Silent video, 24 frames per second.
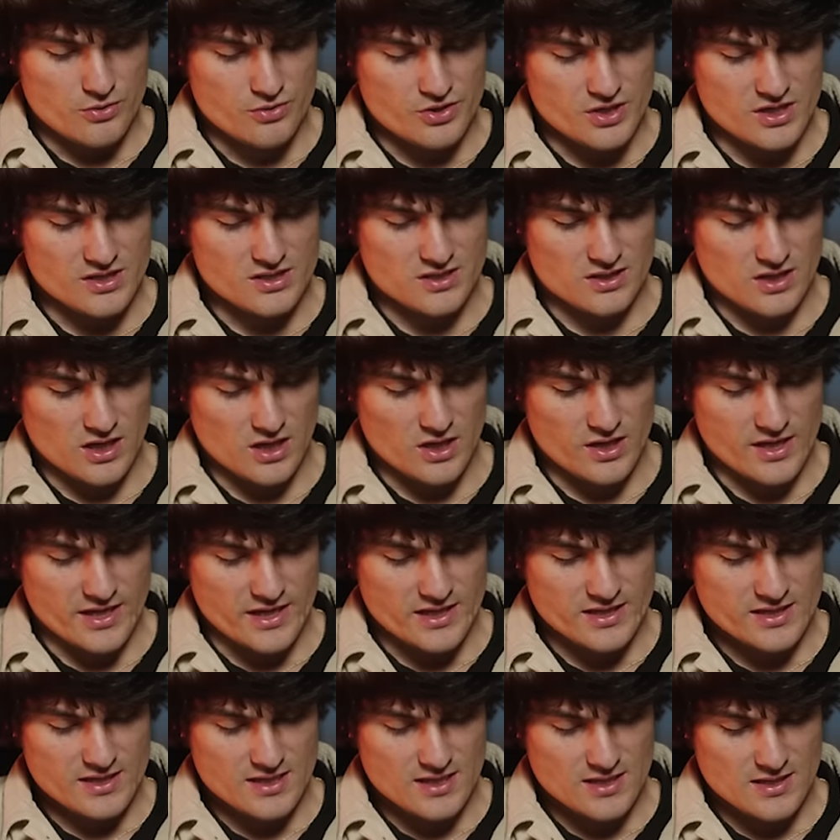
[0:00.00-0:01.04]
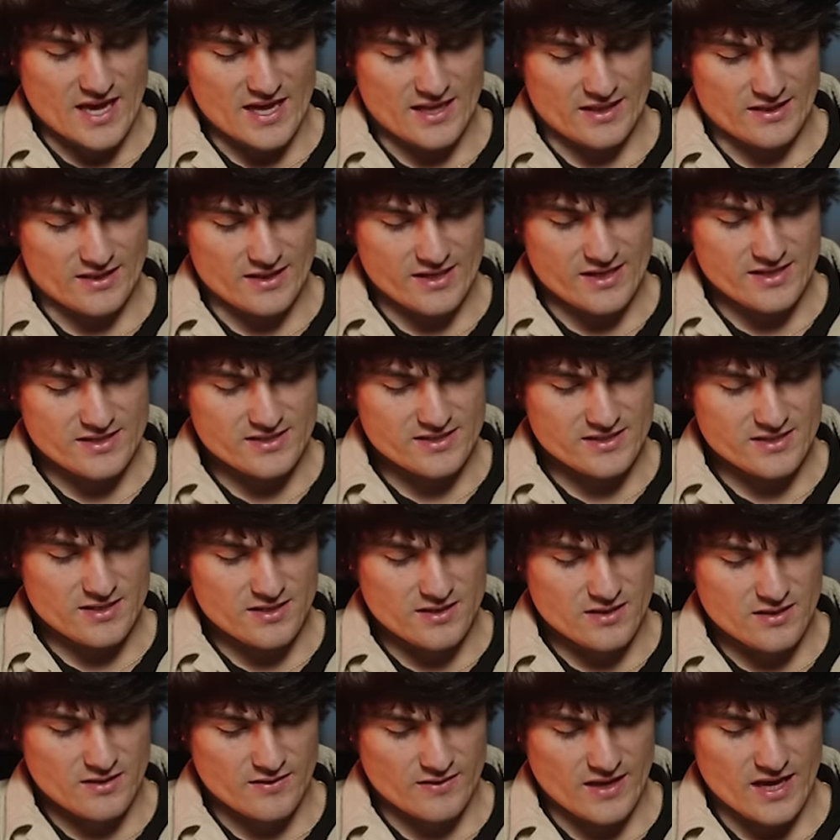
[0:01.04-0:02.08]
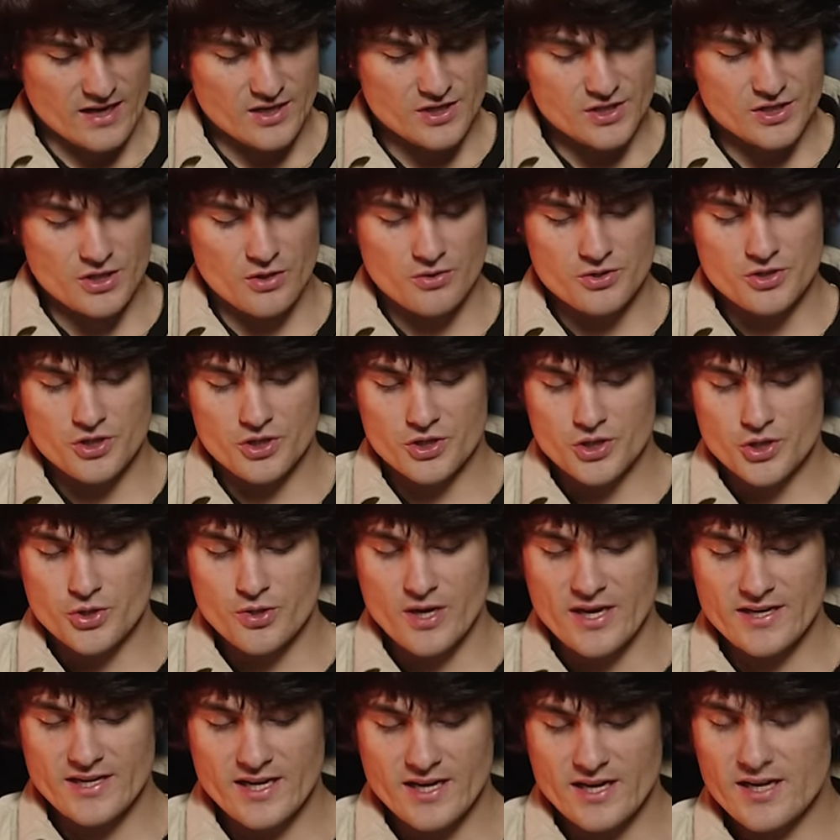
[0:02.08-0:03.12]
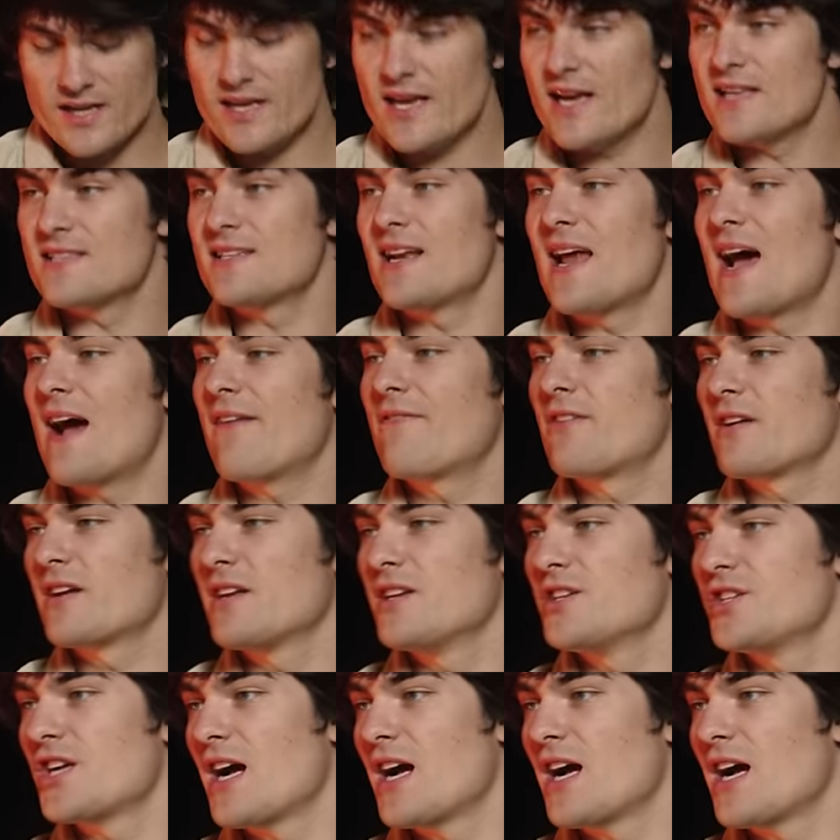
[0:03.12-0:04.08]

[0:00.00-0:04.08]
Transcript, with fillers: You just learn it. At least that shows your true identity as an African